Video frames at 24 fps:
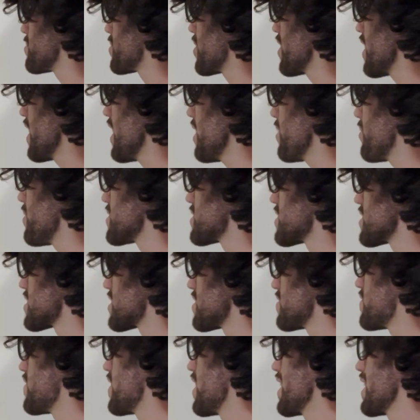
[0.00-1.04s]
Part A wants us to
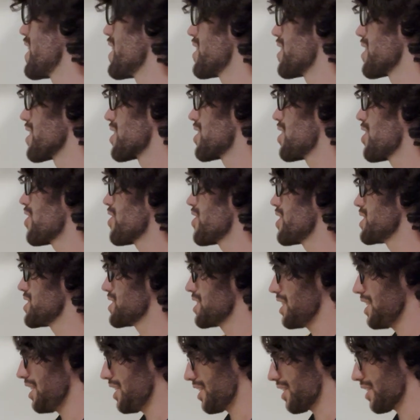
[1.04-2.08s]
find the current
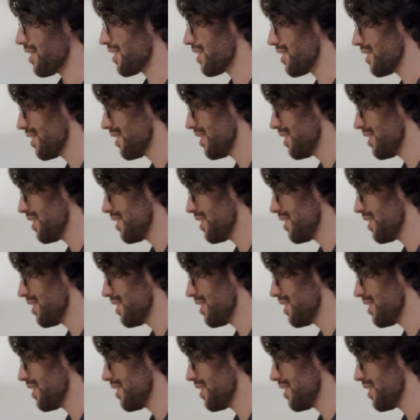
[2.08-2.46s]
here.